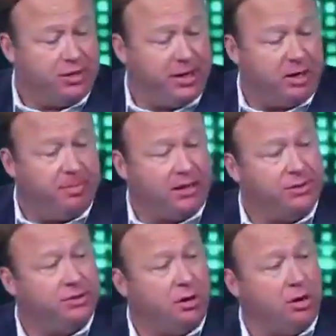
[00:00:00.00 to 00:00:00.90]
Pieczenik
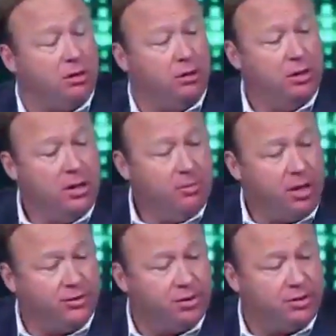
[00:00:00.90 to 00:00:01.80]
about this article
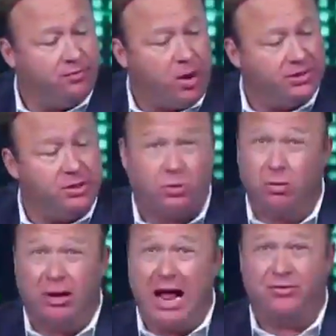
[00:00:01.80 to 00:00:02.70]
Paul Joseph
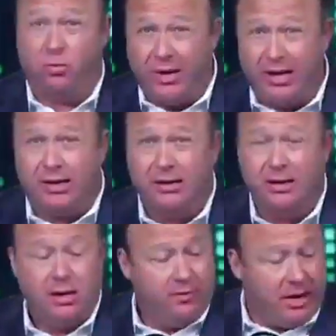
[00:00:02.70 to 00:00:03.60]
Watson wrote last week